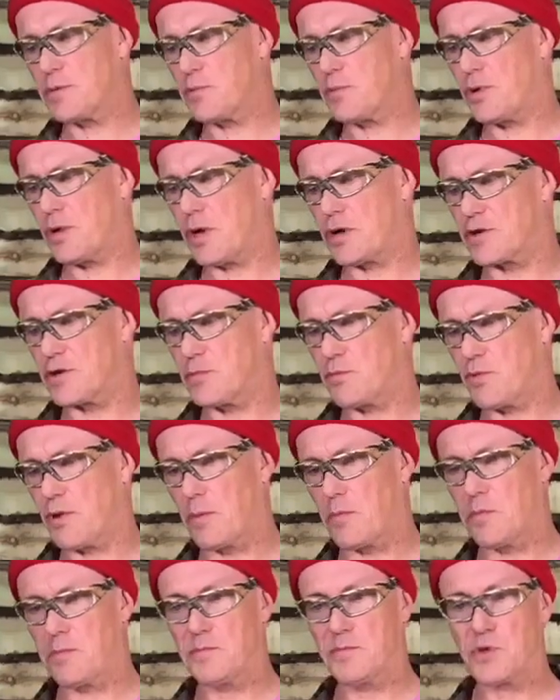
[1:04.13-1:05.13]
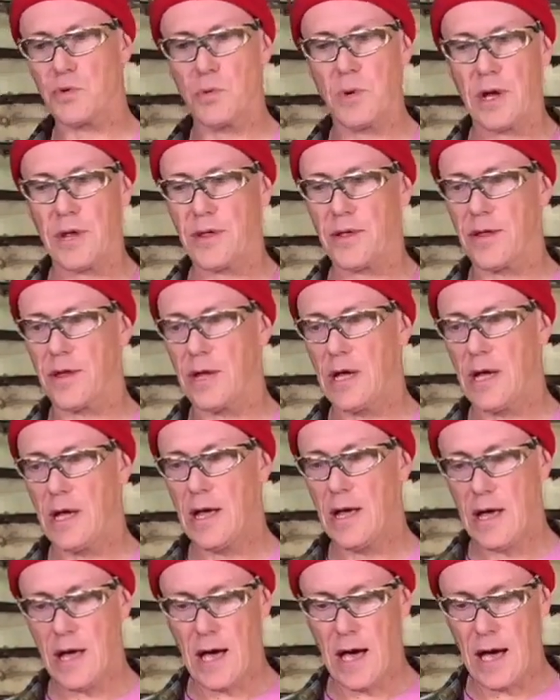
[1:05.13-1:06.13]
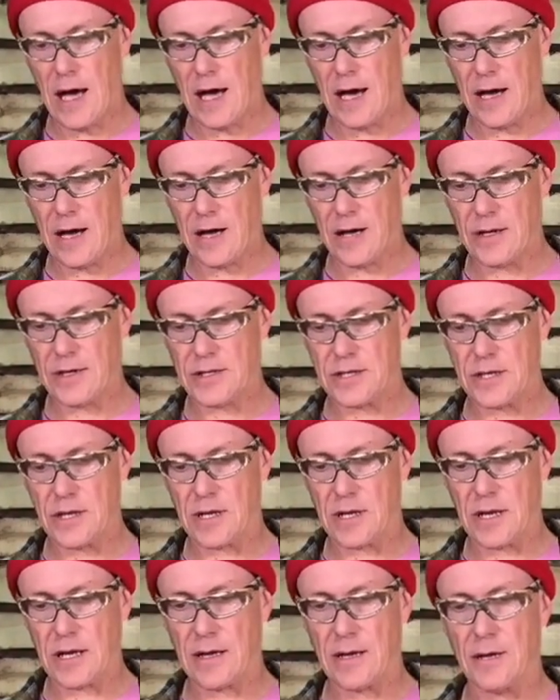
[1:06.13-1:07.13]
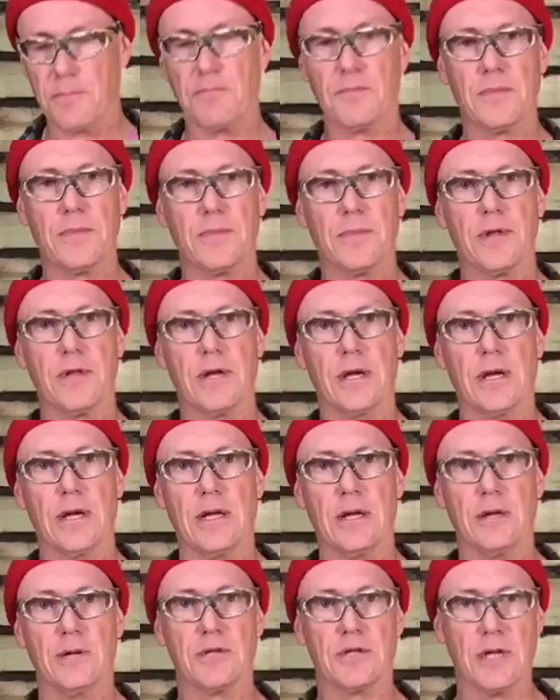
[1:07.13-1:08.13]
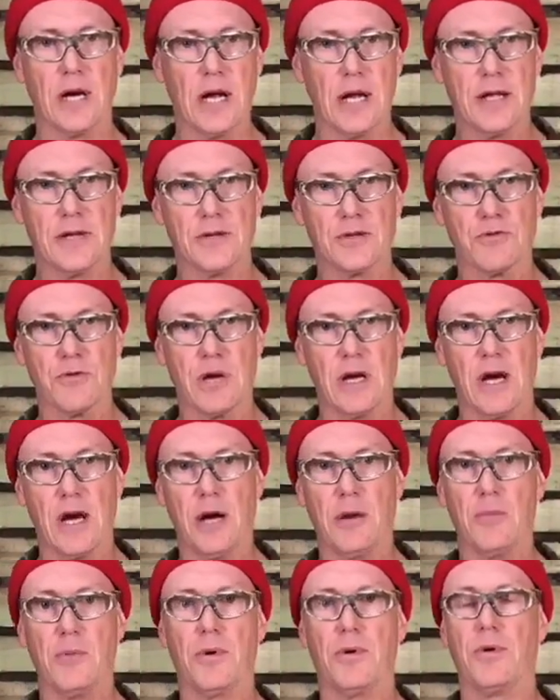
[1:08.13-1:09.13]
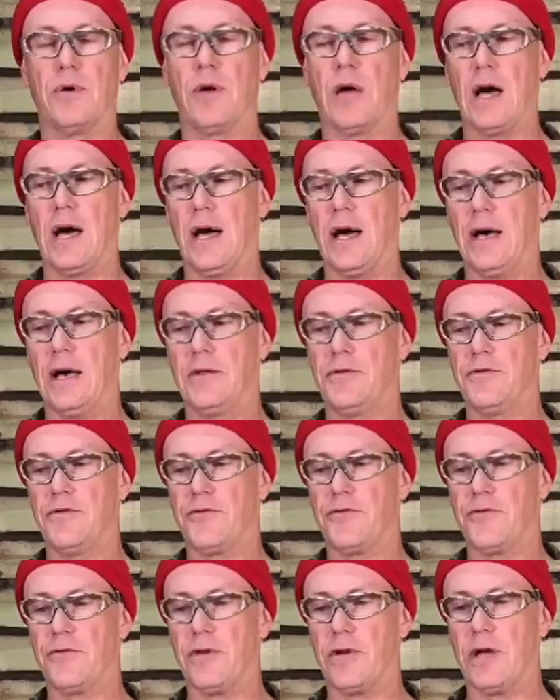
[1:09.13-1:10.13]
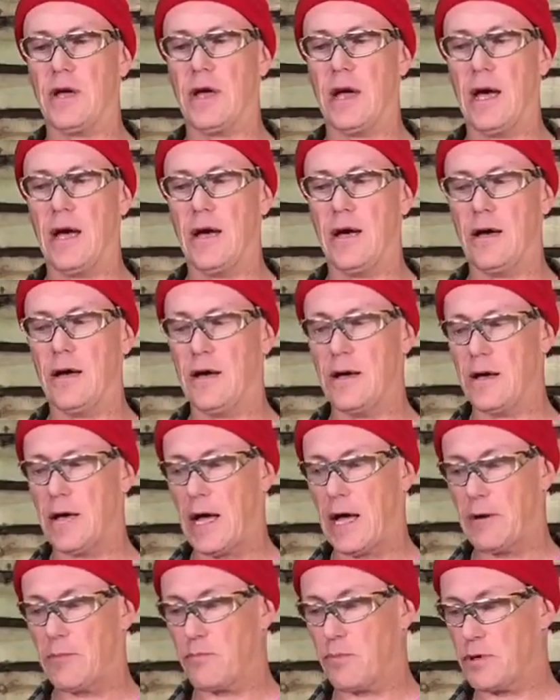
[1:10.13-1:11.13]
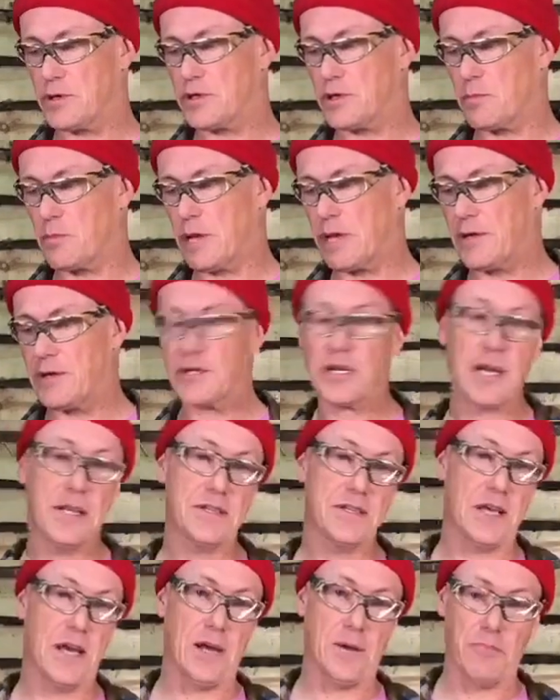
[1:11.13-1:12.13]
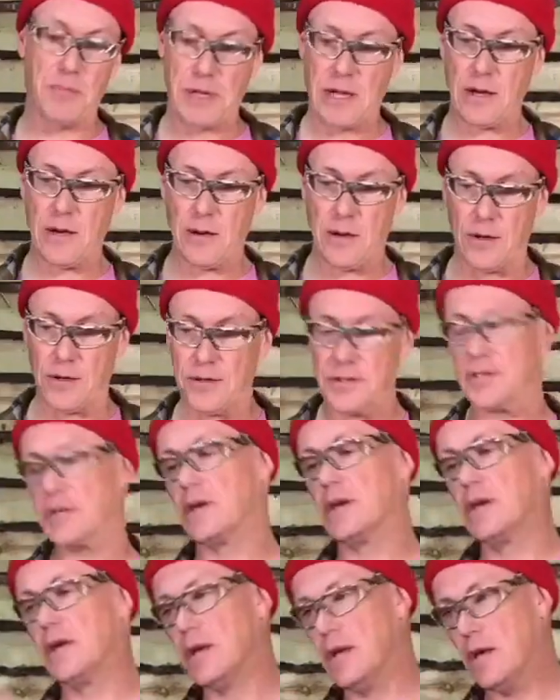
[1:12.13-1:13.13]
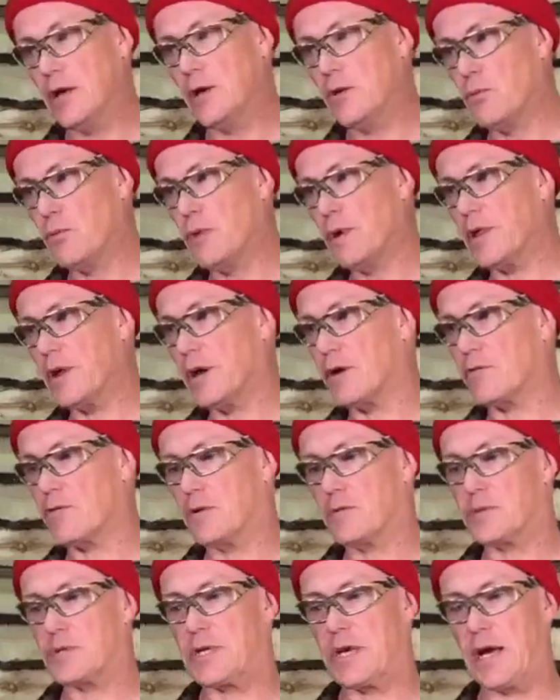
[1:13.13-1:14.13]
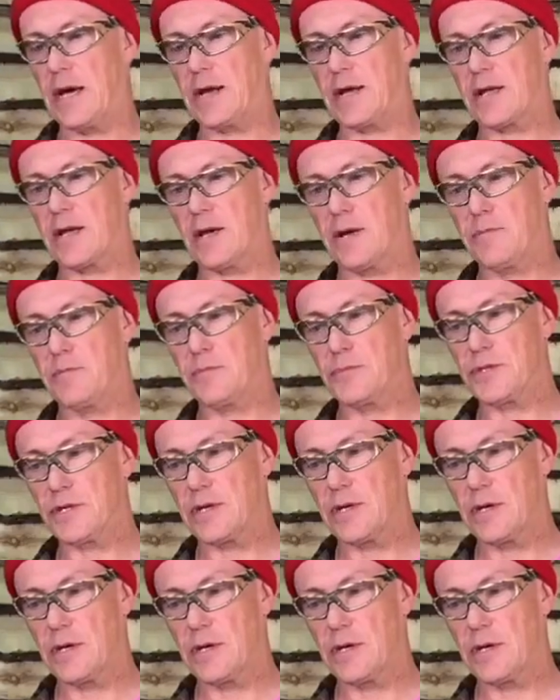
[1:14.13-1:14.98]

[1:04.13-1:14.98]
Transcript: production problems with certainly the silence rear hub and possibly the chainset, because with our Groupset comes